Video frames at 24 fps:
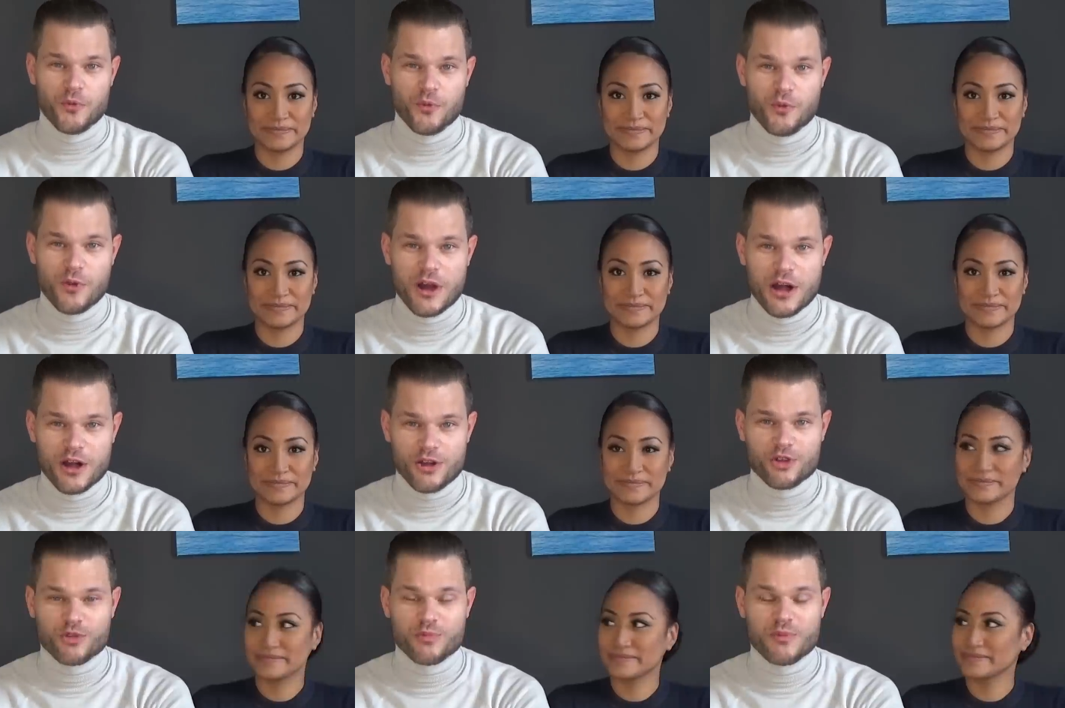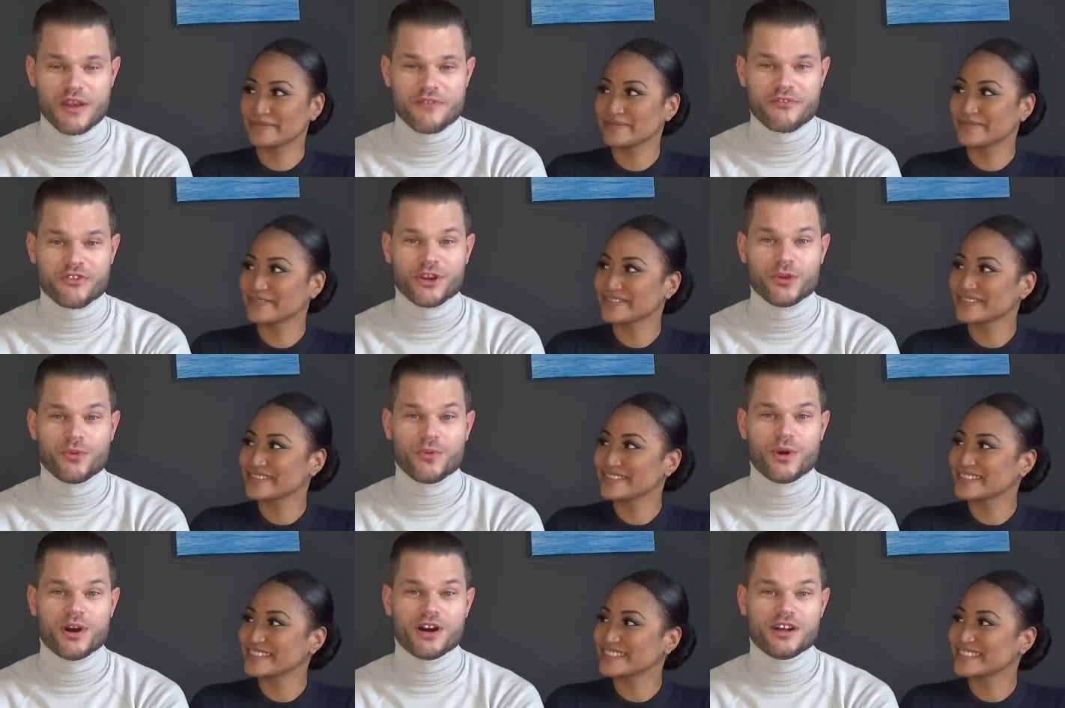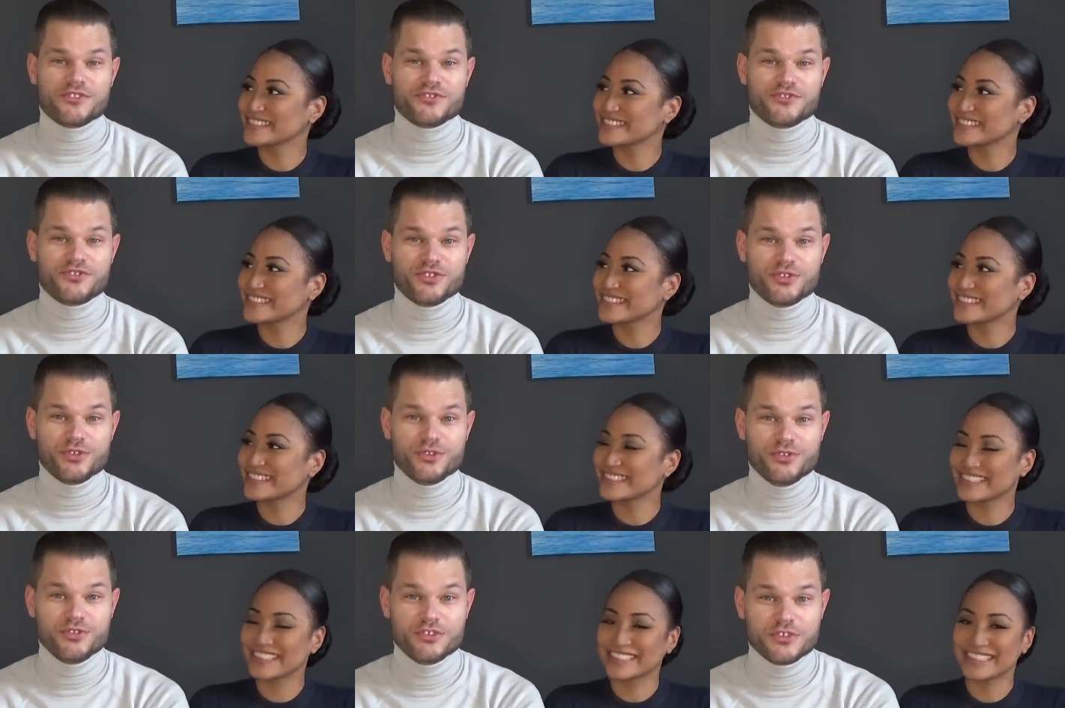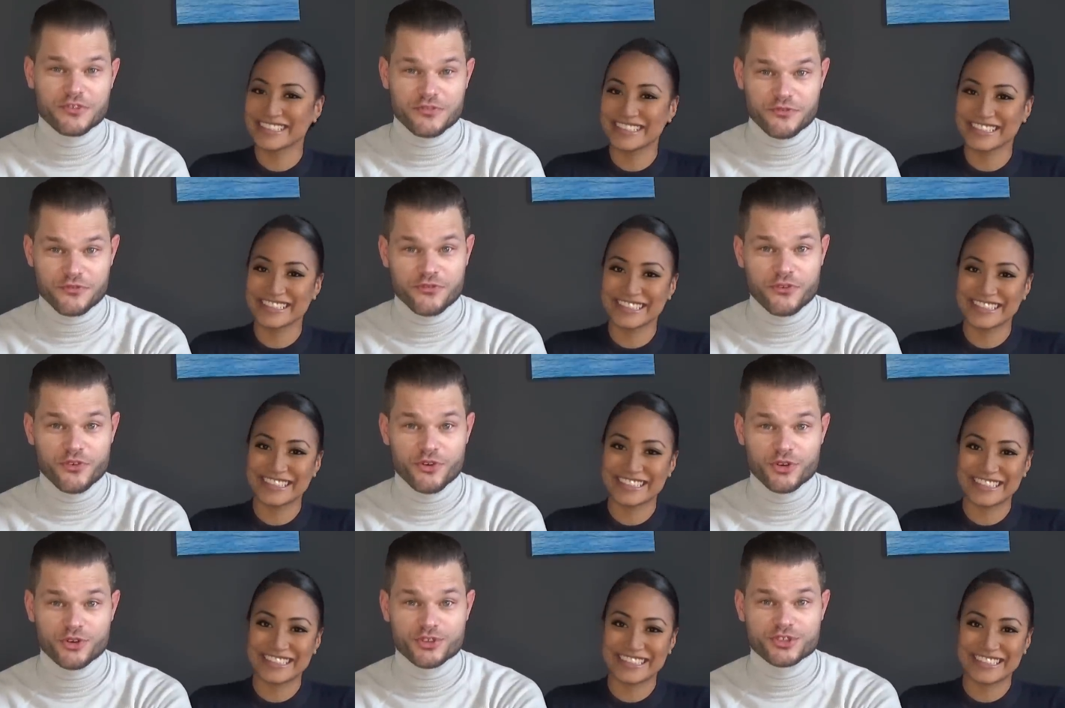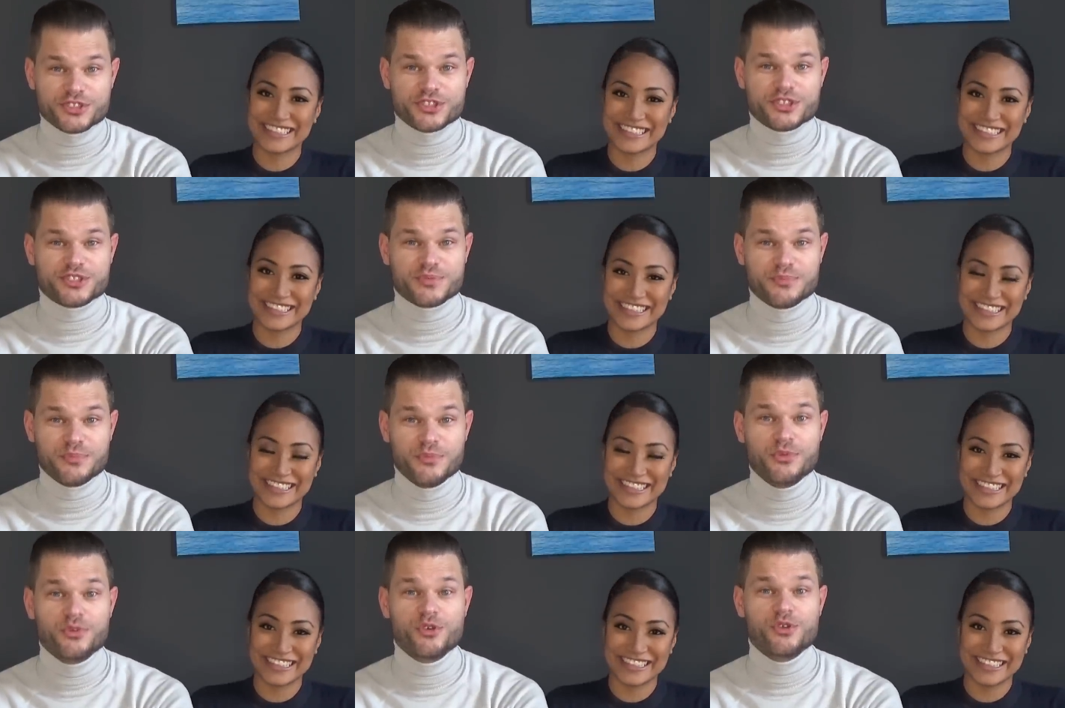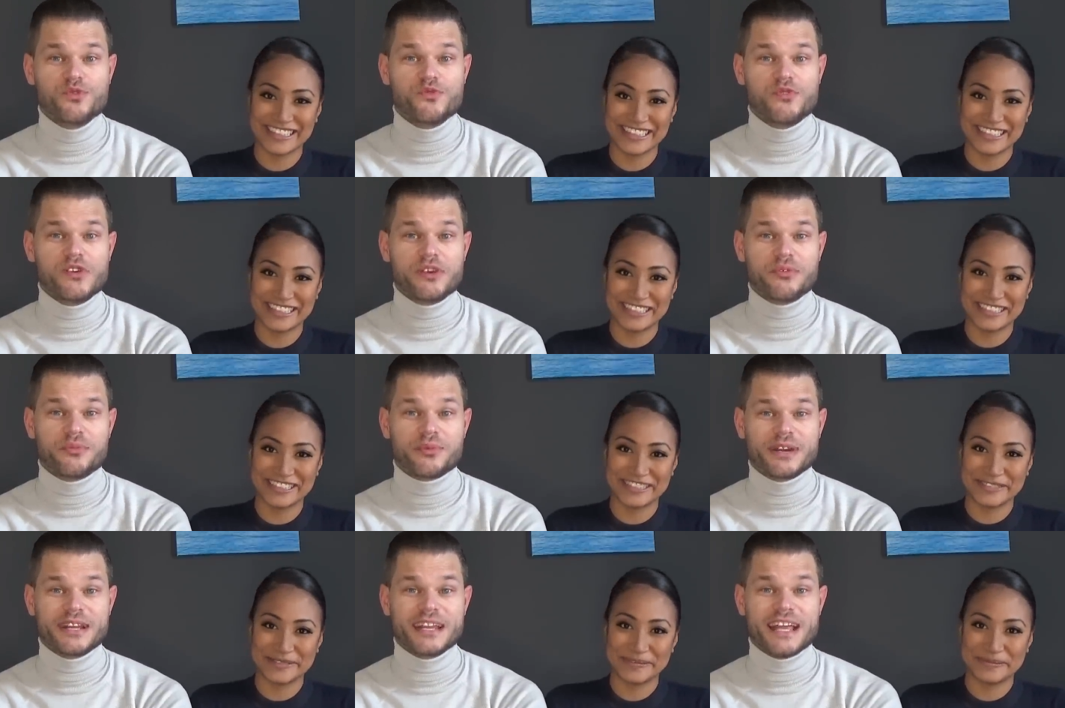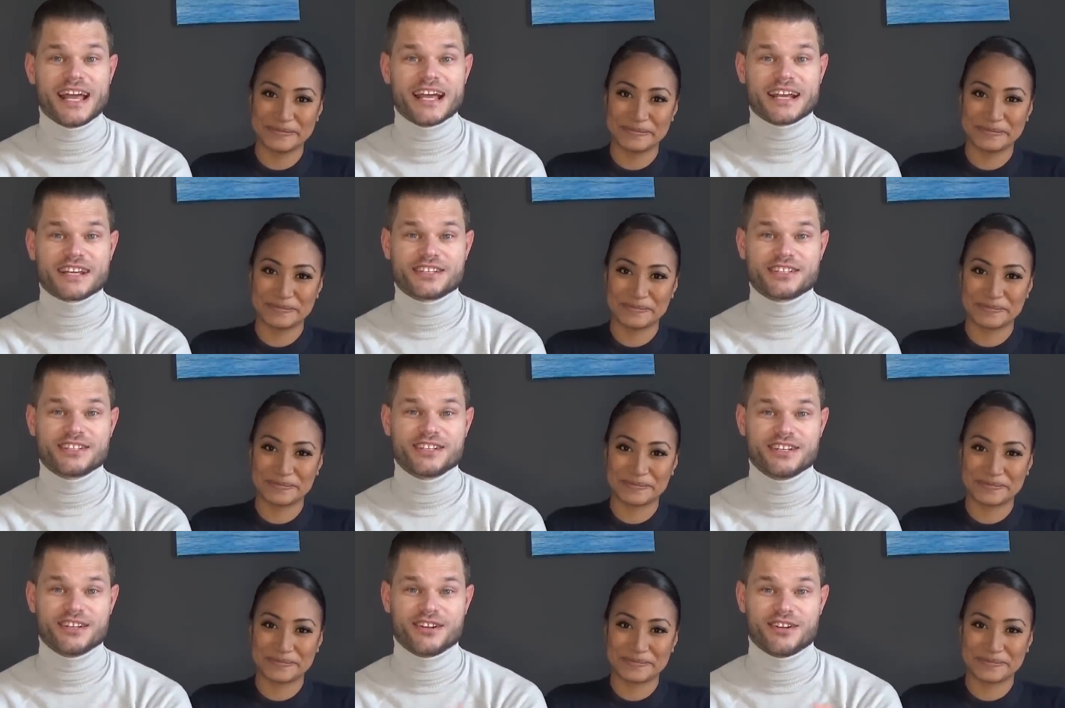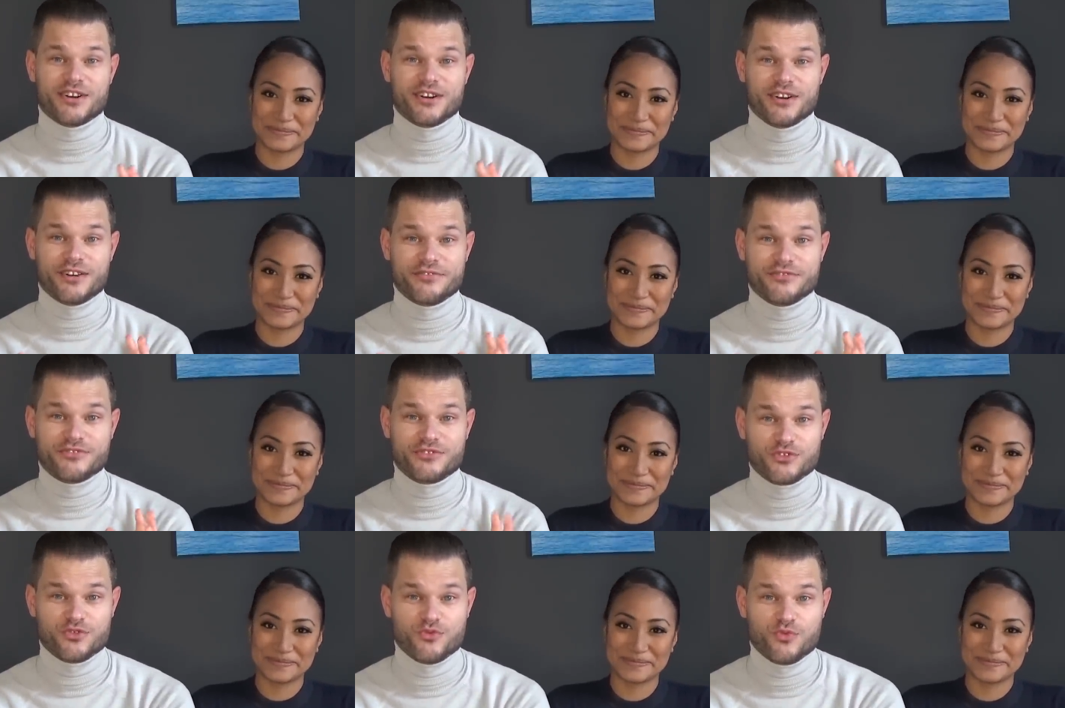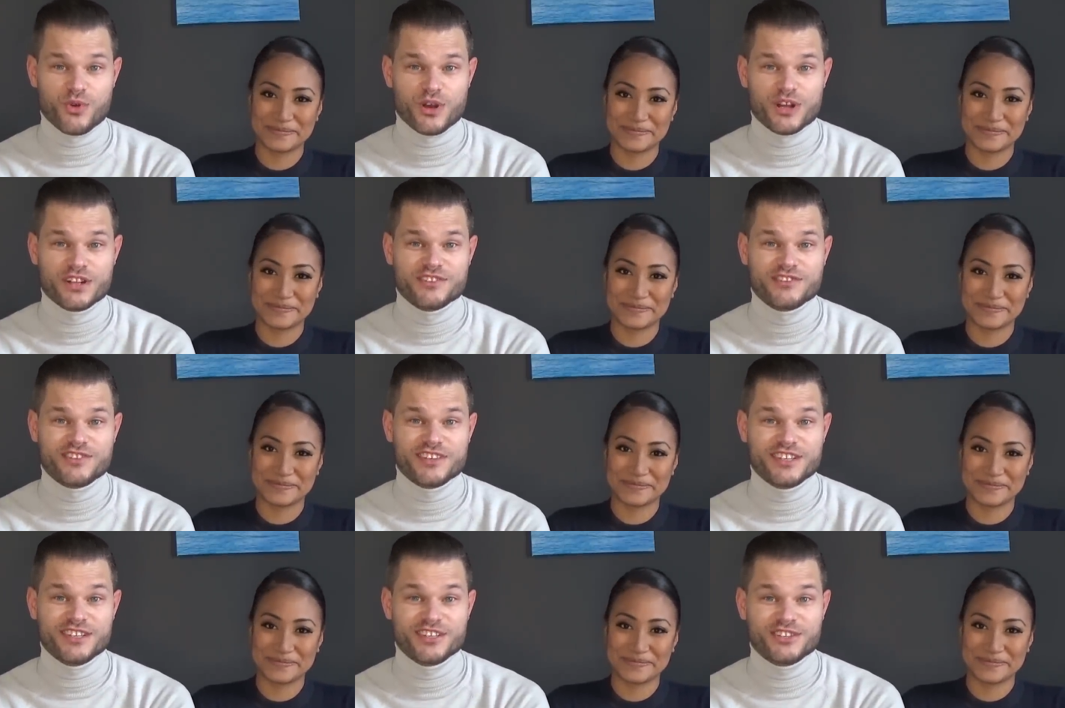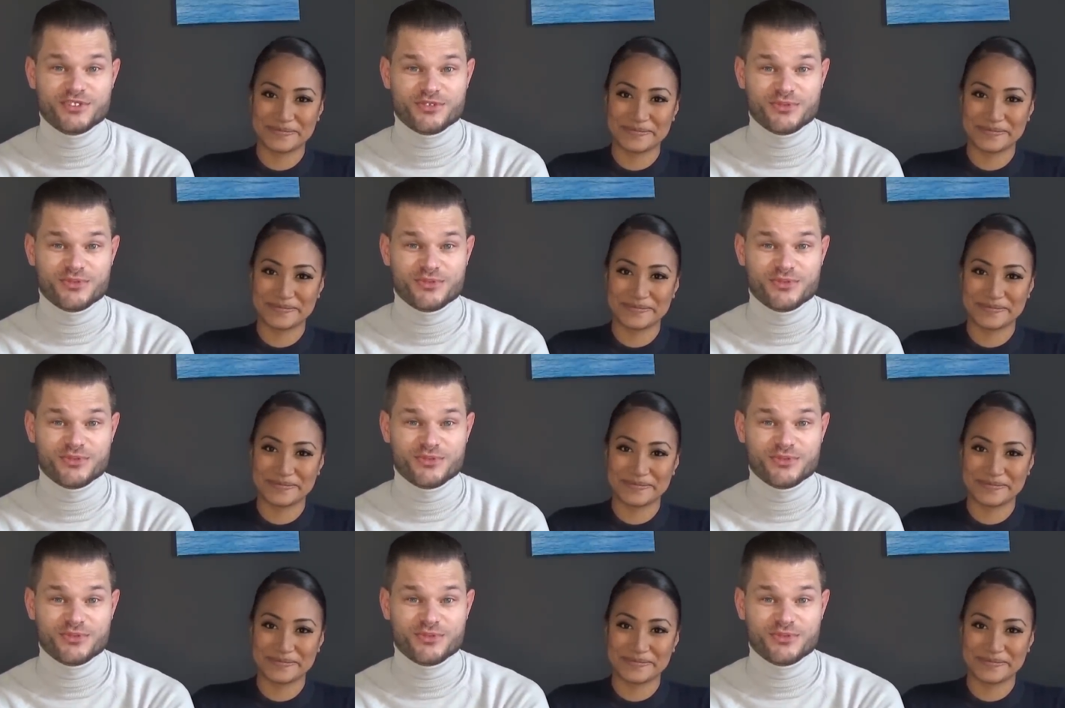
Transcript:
Speaker 1: Welcome everyone to the first movie reaction of twenty